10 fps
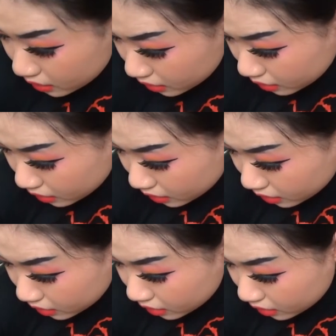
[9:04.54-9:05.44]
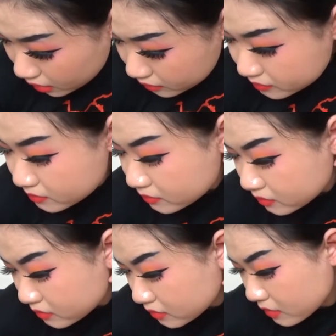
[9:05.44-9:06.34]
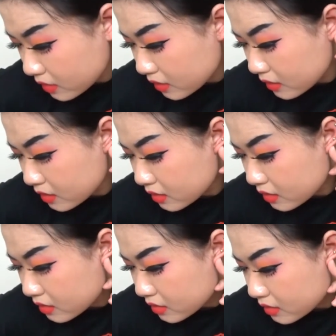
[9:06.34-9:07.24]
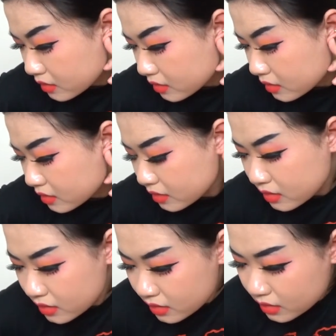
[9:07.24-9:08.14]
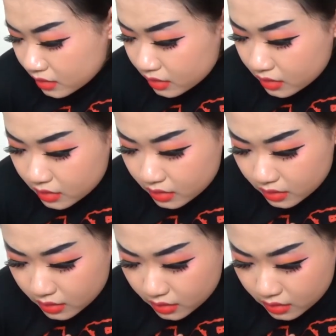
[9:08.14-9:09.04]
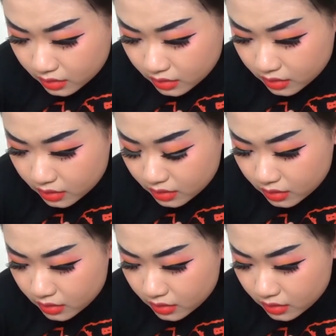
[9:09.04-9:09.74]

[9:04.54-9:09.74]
Nobody speaks.